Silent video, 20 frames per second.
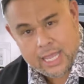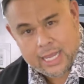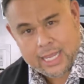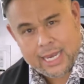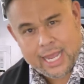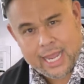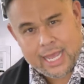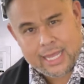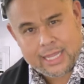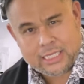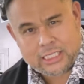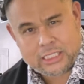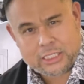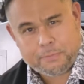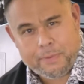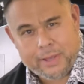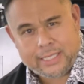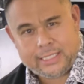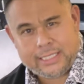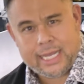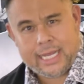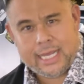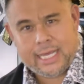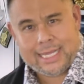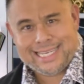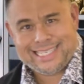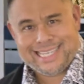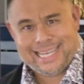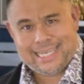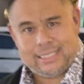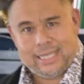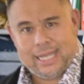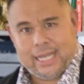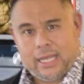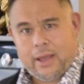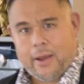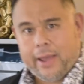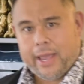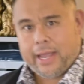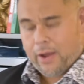you can hear the spitting and the sizzling
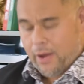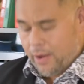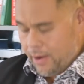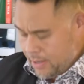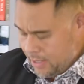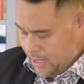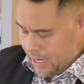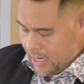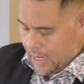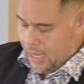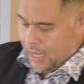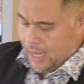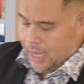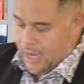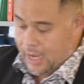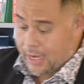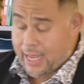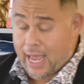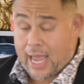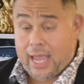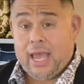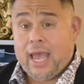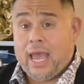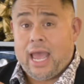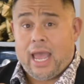going on, okay?